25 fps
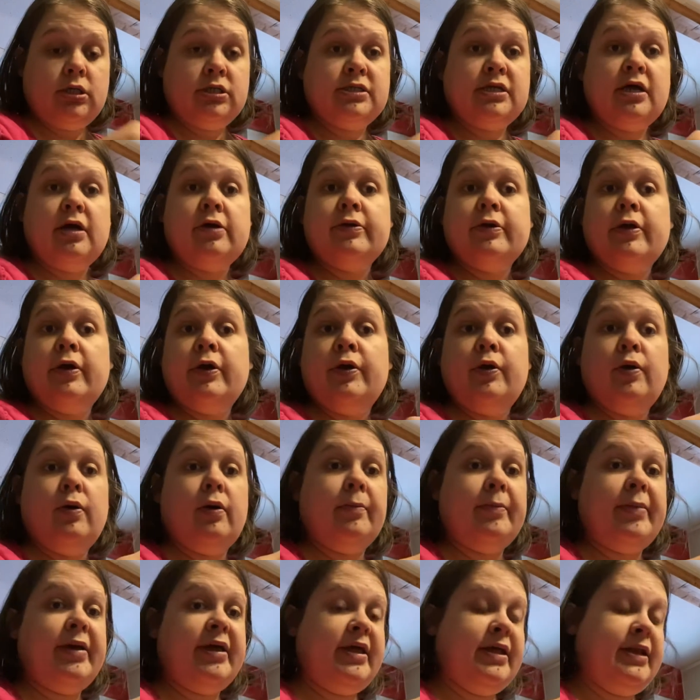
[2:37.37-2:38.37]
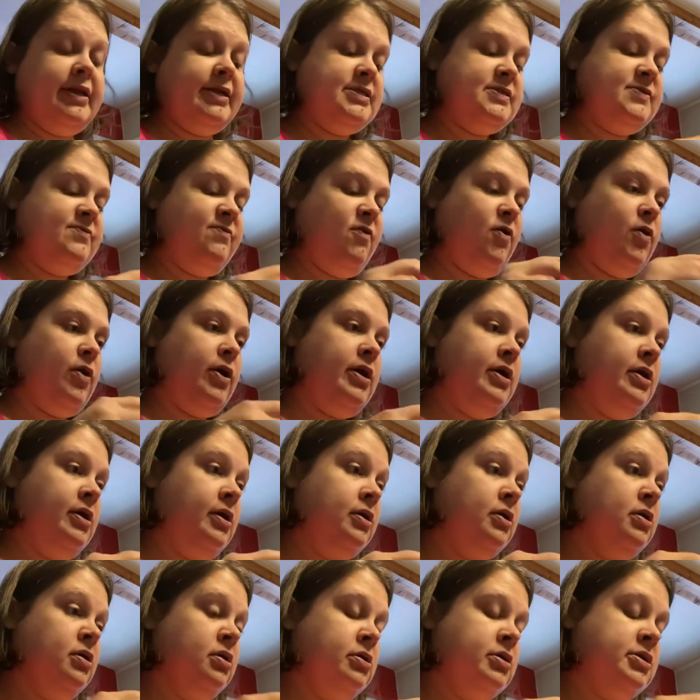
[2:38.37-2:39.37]
So I don't know who I'm making this for.
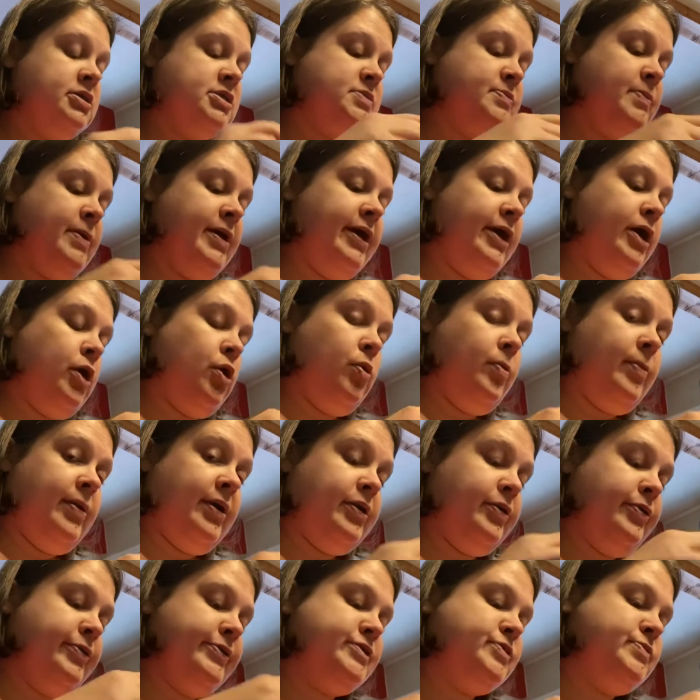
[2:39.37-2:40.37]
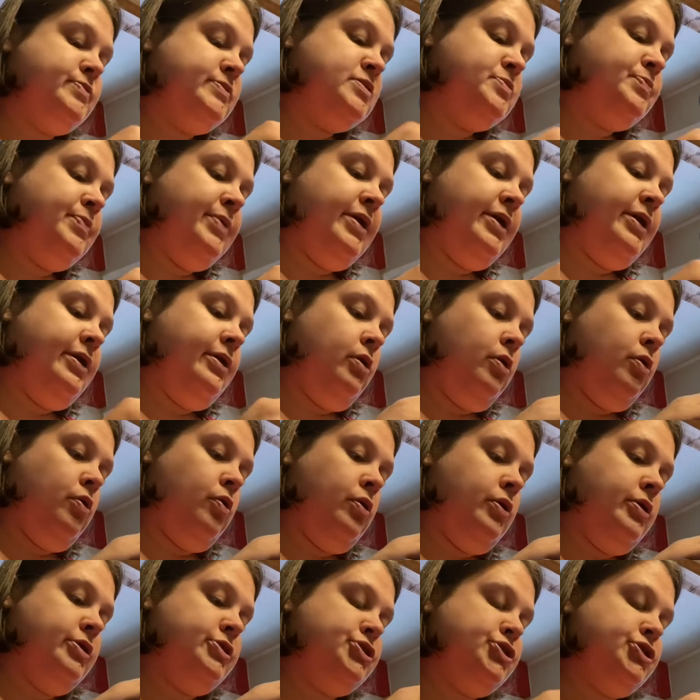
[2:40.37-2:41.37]
This might go in my Christmas bin,
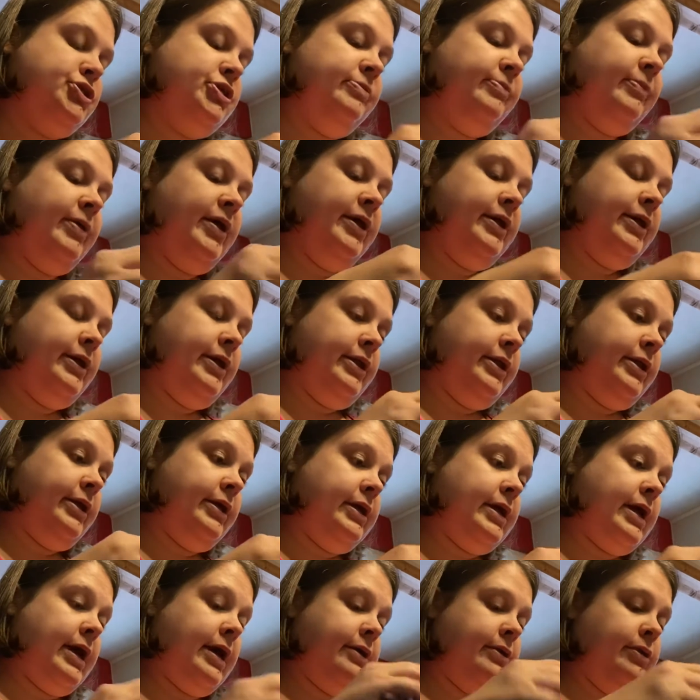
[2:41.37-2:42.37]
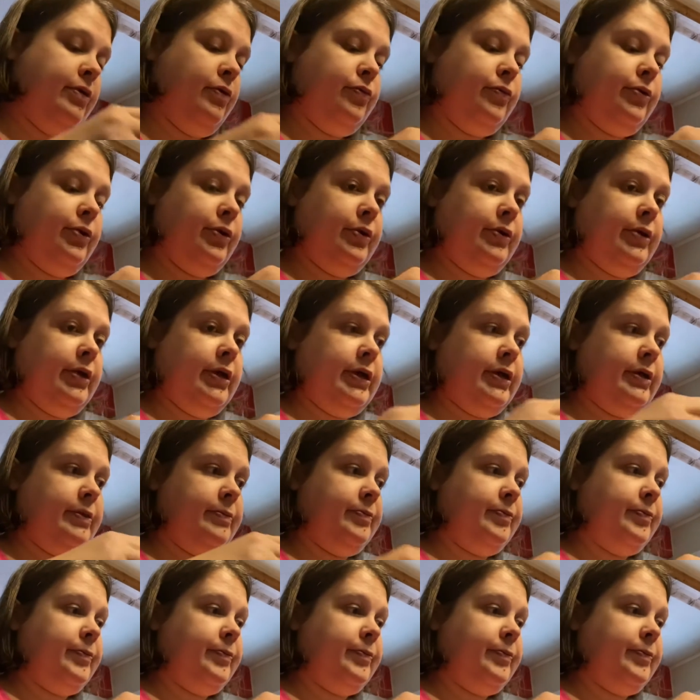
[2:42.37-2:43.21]
or she might get it. I don't know yet.